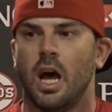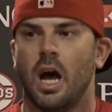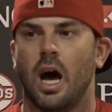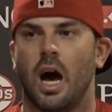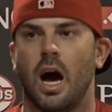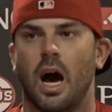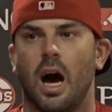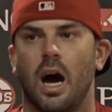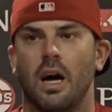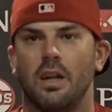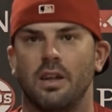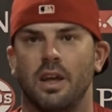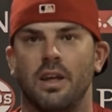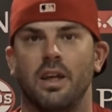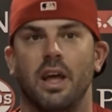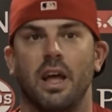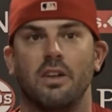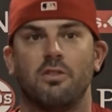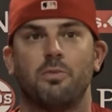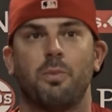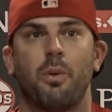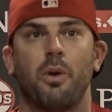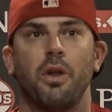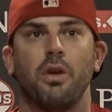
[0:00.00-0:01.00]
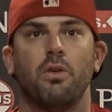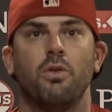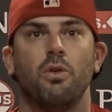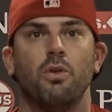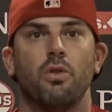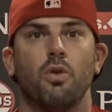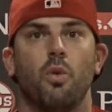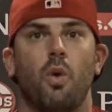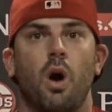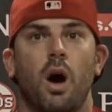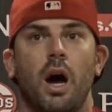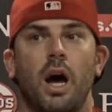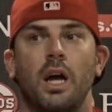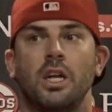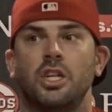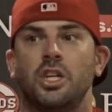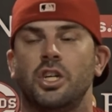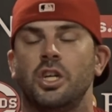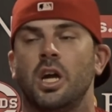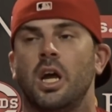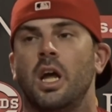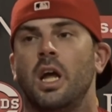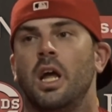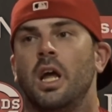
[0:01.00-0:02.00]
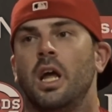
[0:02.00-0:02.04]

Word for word: uh, it, it's pretty cool to watch.